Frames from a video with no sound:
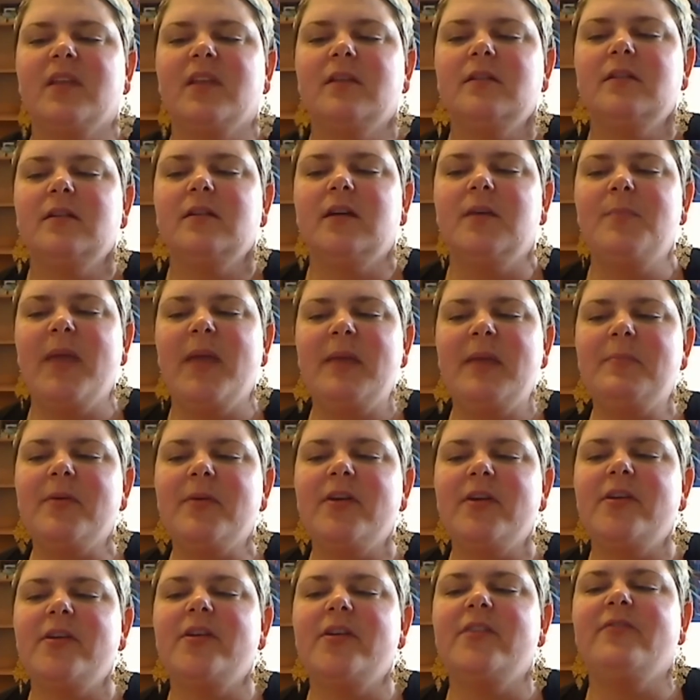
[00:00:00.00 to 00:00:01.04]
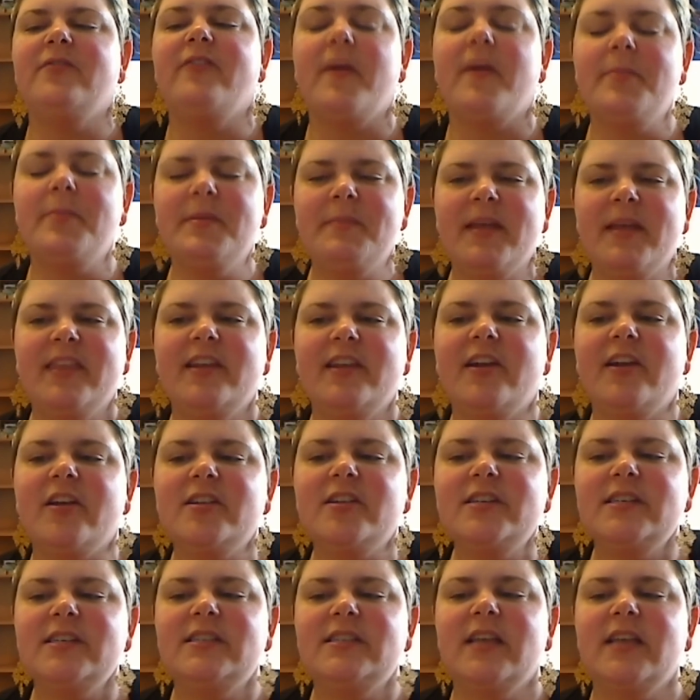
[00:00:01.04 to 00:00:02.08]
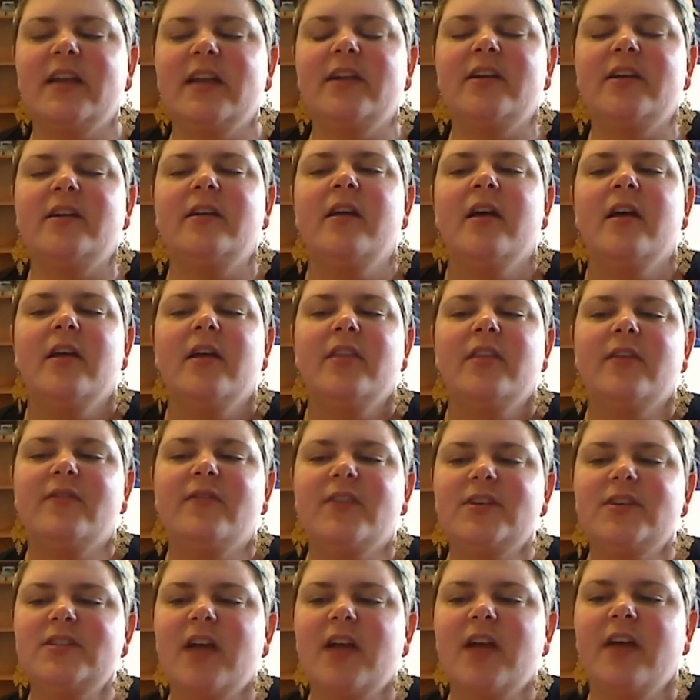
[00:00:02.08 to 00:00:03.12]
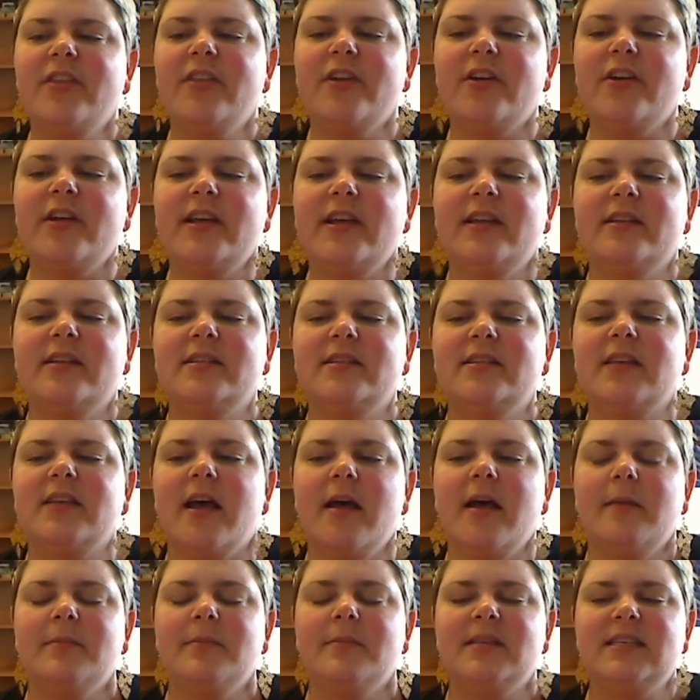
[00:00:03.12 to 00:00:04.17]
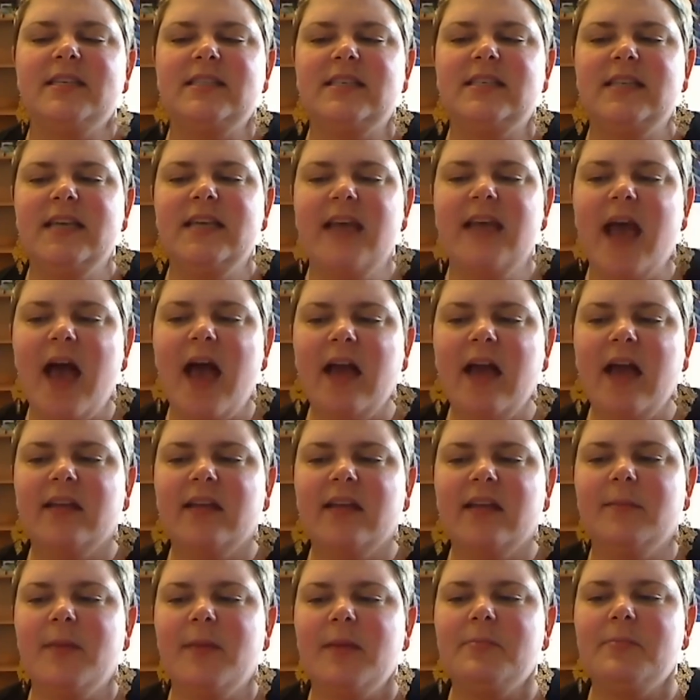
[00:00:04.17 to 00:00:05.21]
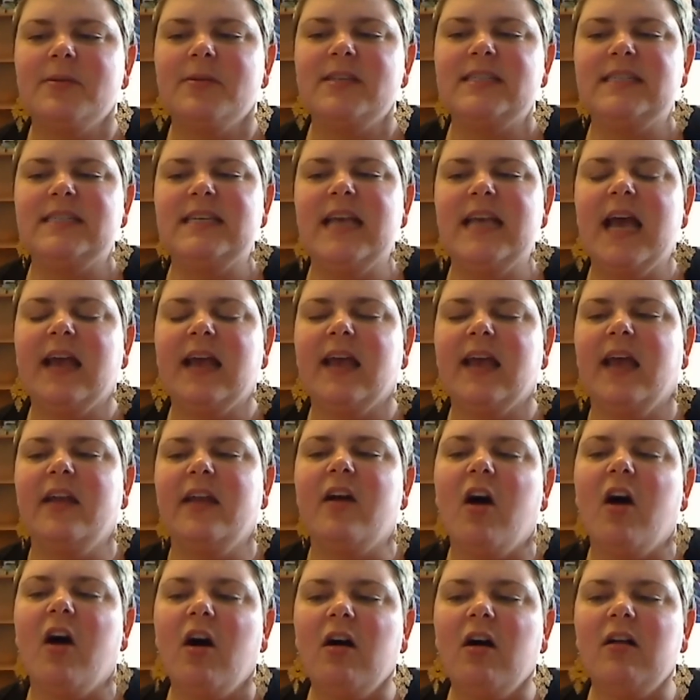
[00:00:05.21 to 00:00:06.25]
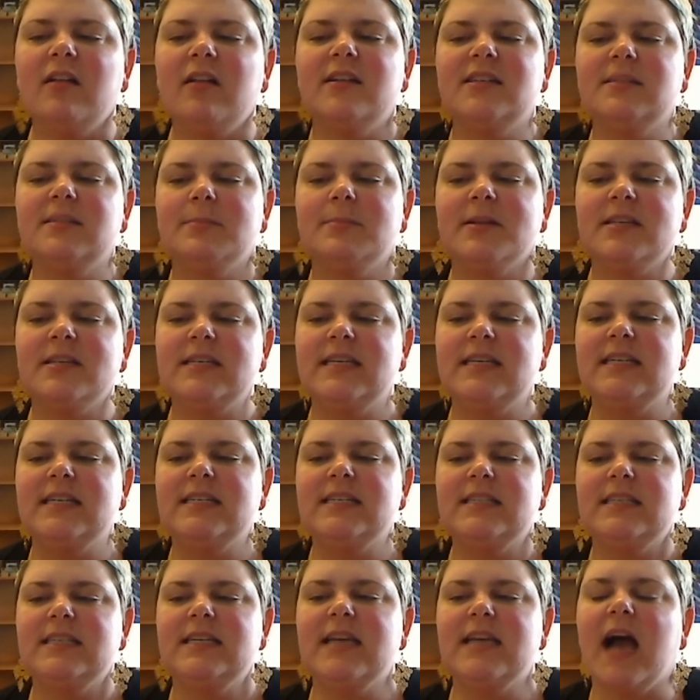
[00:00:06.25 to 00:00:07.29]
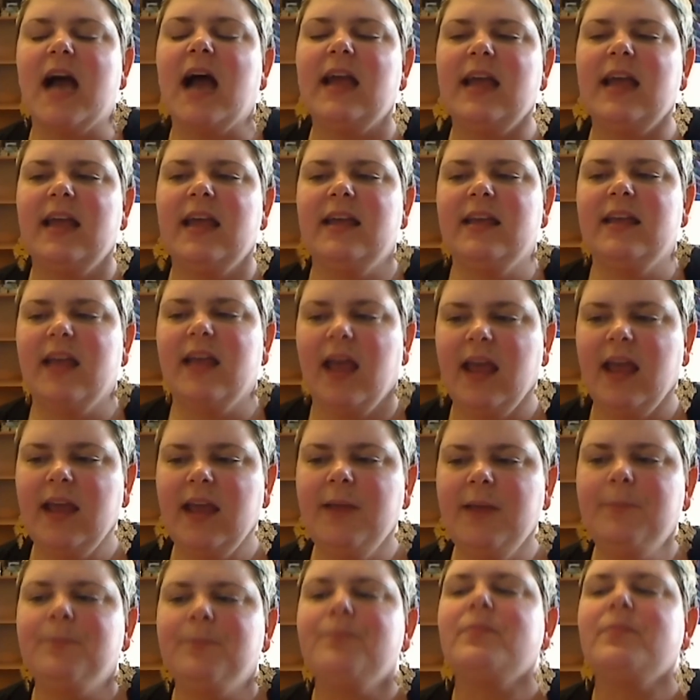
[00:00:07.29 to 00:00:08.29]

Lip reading: a paper from the Methodology Center. The first author is Ziak, and the paper is Ziak et al. It's spelled D-Z-I-A-K.